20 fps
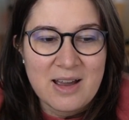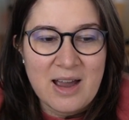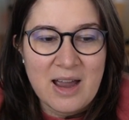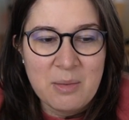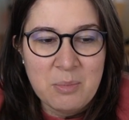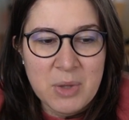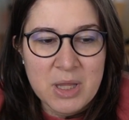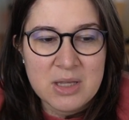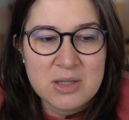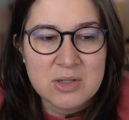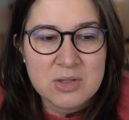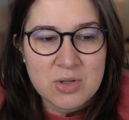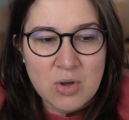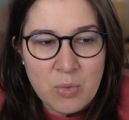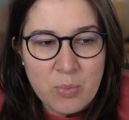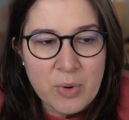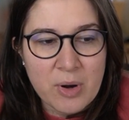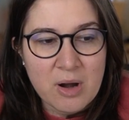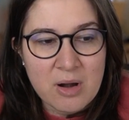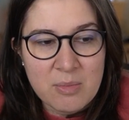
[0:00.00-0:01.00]
I'm like
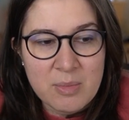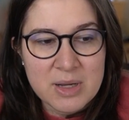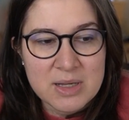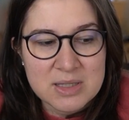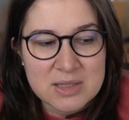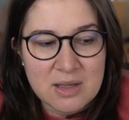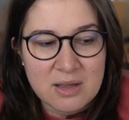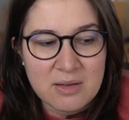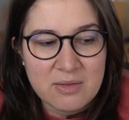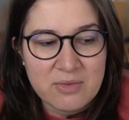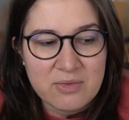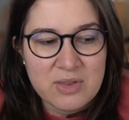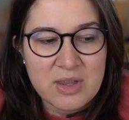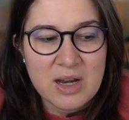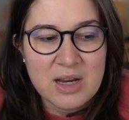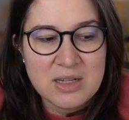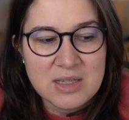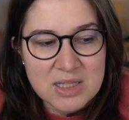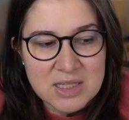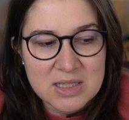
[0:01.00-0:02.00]
so proud of myself that
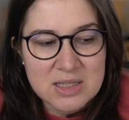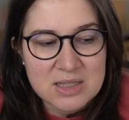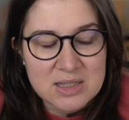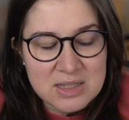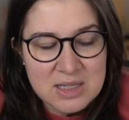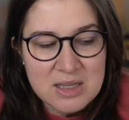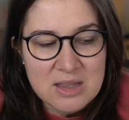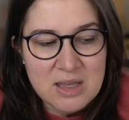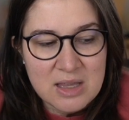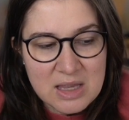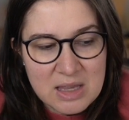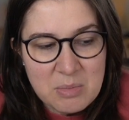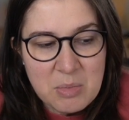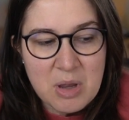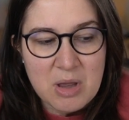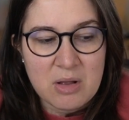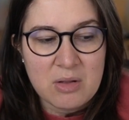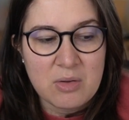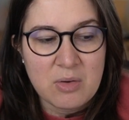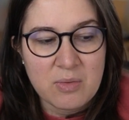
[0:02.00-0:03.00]
I didn't see the
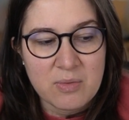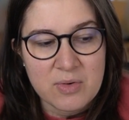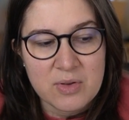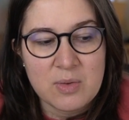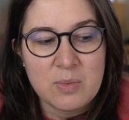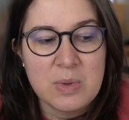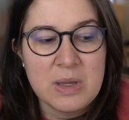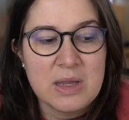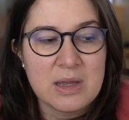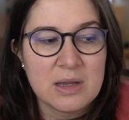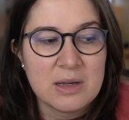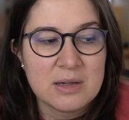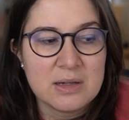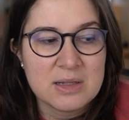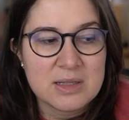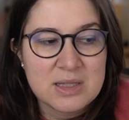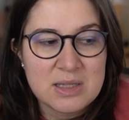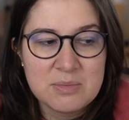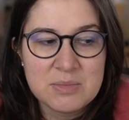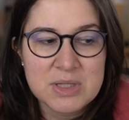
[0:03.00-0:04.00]
email over the weekend.
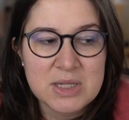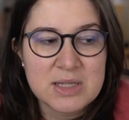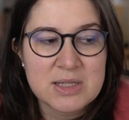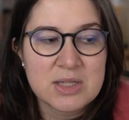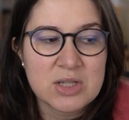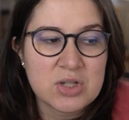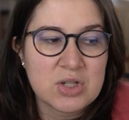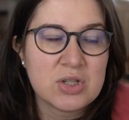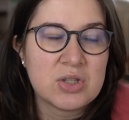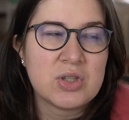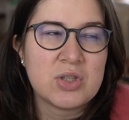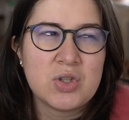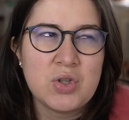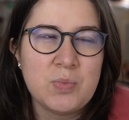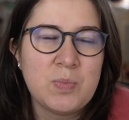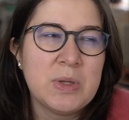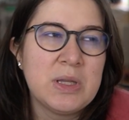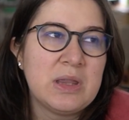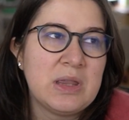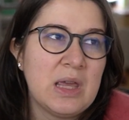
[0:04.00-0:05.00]
It seems like such a
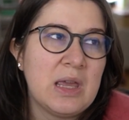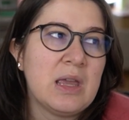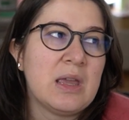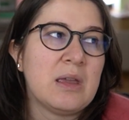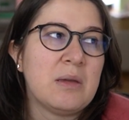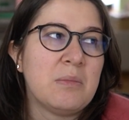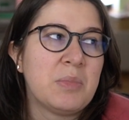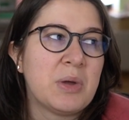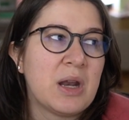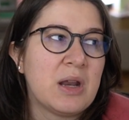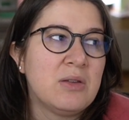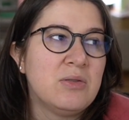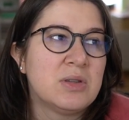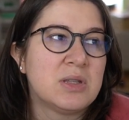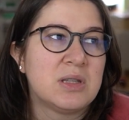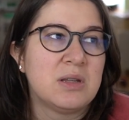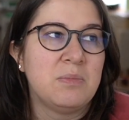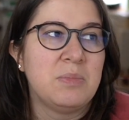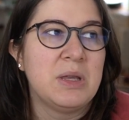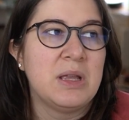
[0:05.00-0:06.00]
stupid thing, but I
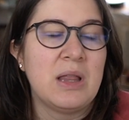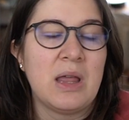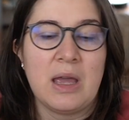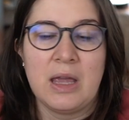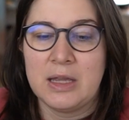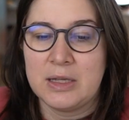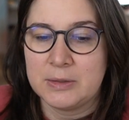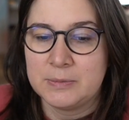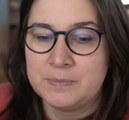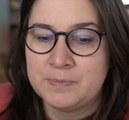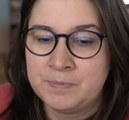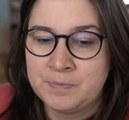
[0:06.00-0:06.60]
used to be like,